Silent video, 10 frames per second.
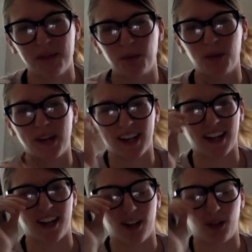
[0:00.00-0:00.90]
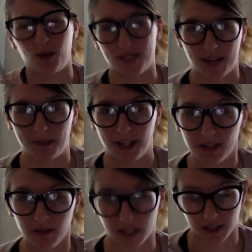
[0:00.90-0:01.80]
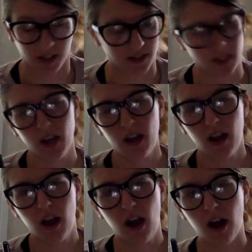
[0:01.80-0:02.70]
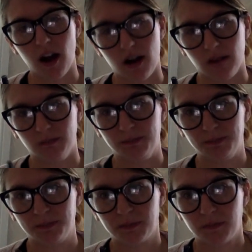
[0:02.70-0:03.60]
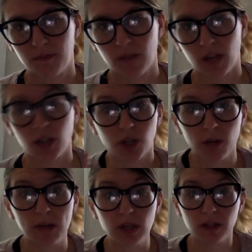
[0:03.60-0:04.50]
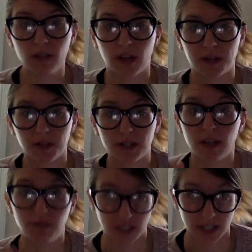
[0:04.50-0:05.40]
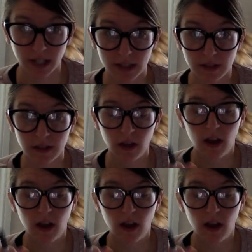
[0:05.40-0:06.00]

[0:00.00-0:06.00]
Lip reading: I've been waiting a long time to get to vectors, because you're going to be using vectors in physics.